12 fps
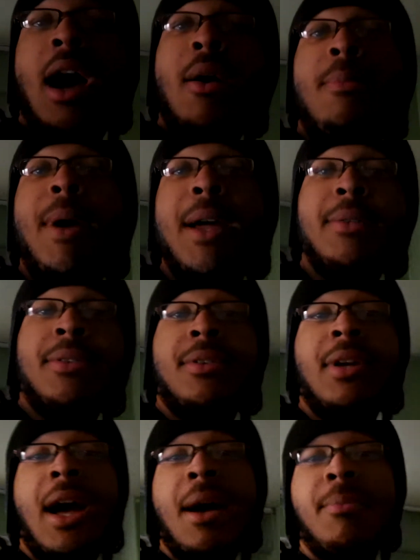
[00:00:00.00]
I'm
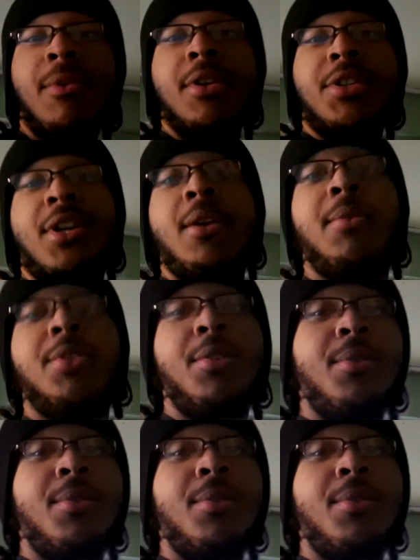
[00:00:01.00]
going to share with